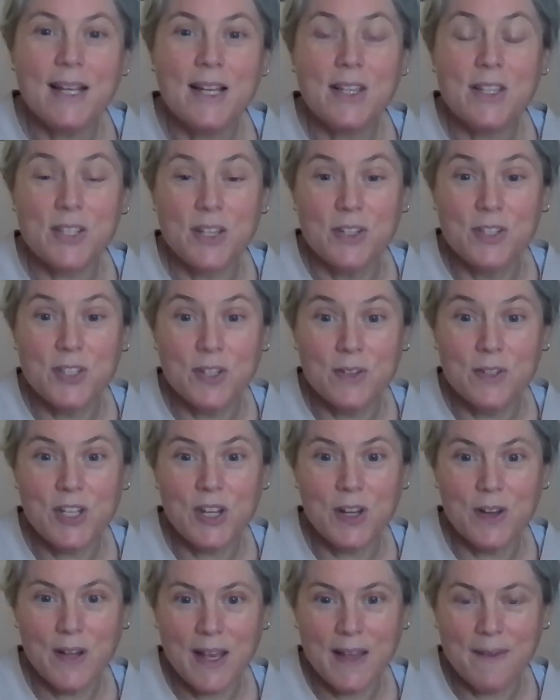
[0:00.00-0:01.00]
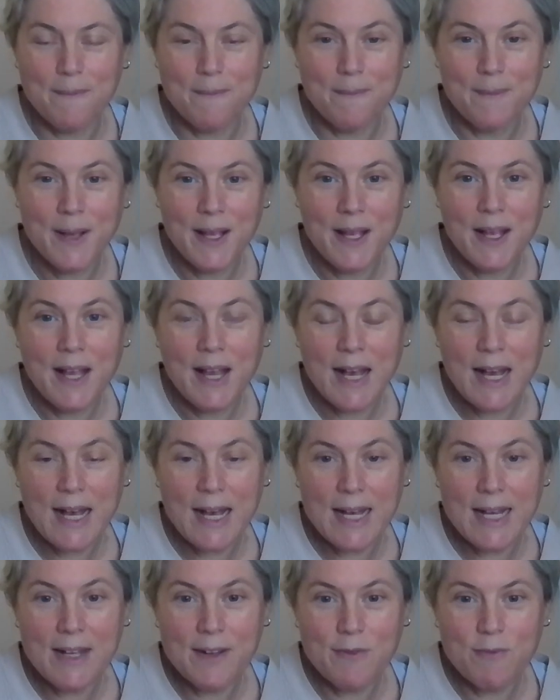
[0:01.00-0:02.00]
So do tune in.
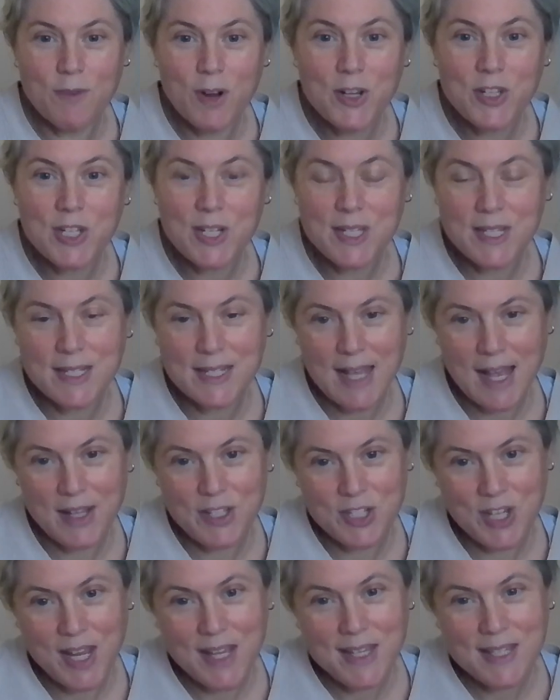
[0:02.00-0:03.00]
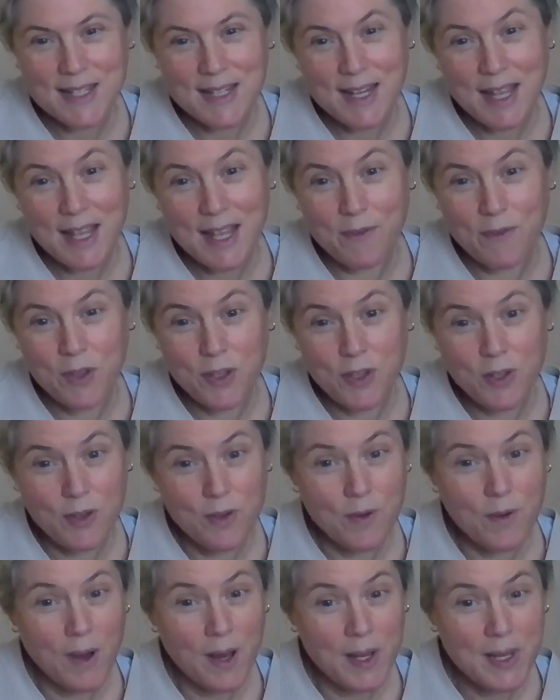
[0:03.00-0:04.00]
Roisin's dad, Jason, if
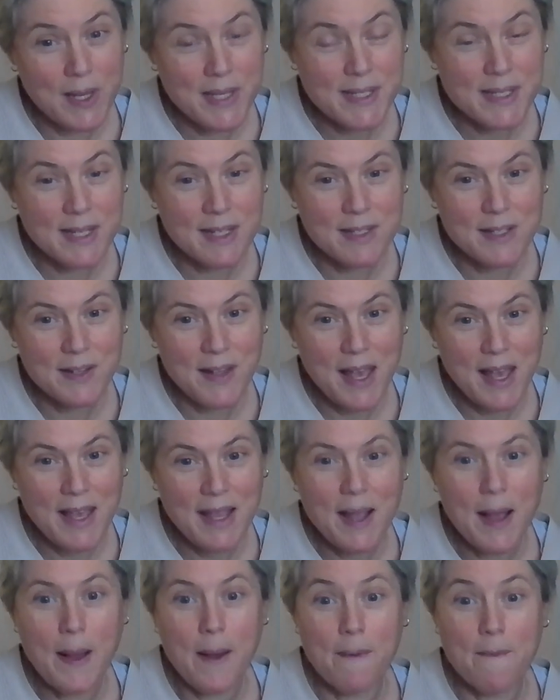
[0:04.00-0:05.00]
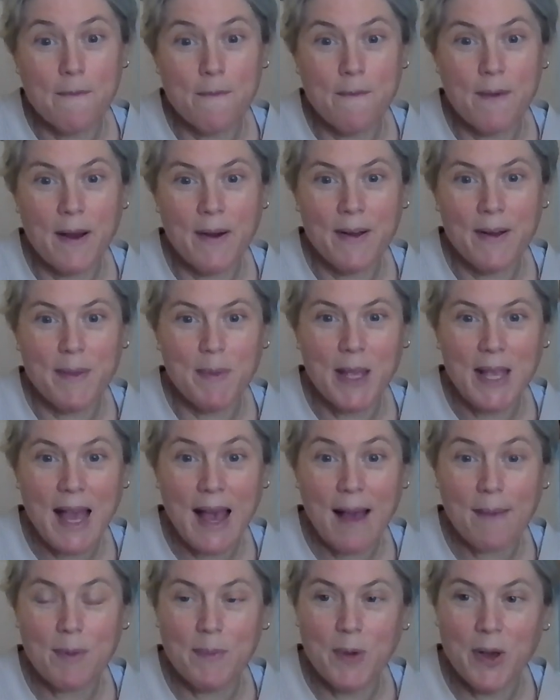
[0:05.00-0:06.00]
you are listening today, a very big
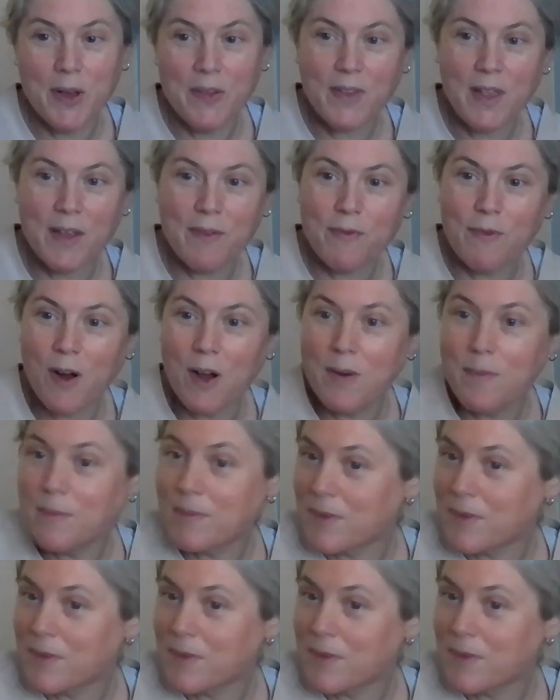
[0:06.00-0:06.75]
happy birthday from